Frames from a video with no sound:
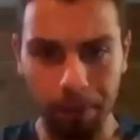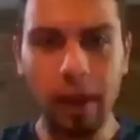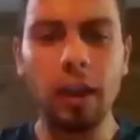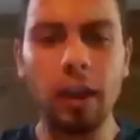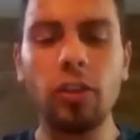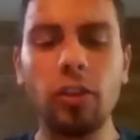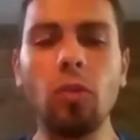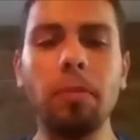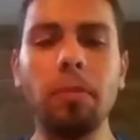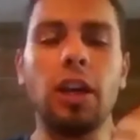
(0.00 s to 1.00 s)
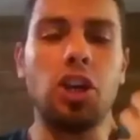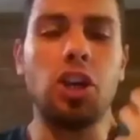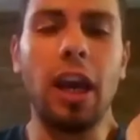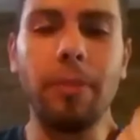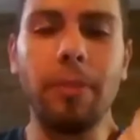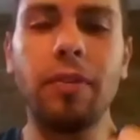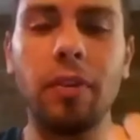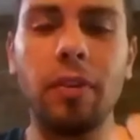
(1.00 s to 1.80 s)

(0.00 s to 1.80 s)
Don't be ashamed oh, yeah, if you feel